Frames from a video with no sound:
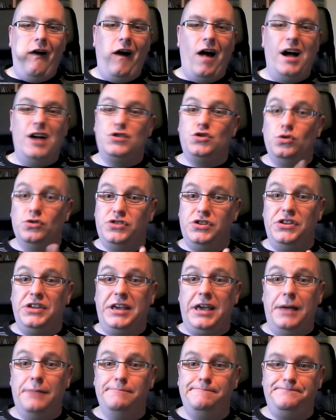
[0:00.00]
I sold
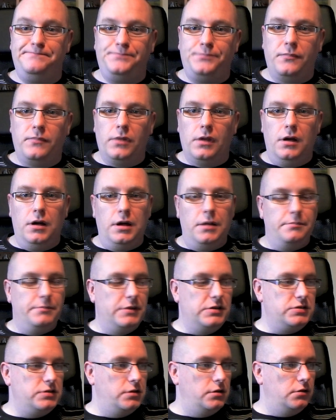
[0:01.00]
Syndicate.
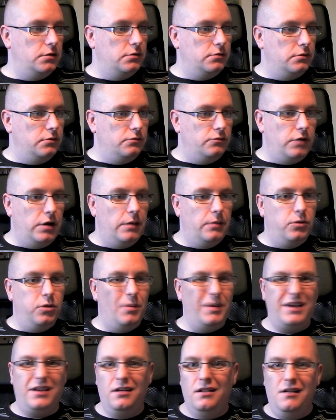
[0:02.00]
That's another random
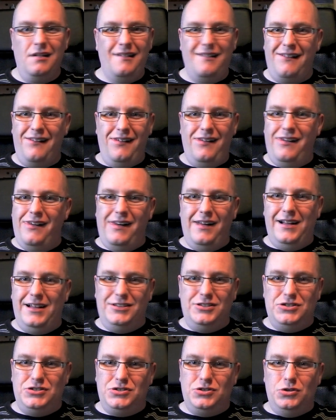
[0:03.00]
topic. I
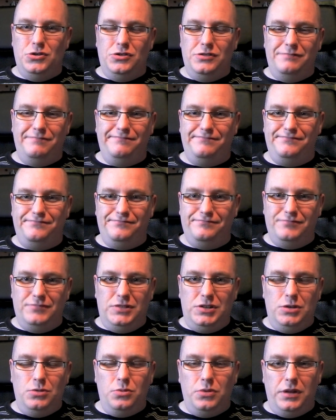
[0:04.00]
just couldn't
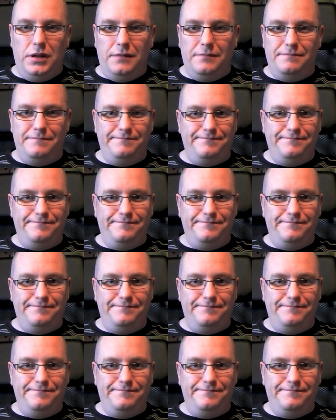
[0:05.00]
deal with it.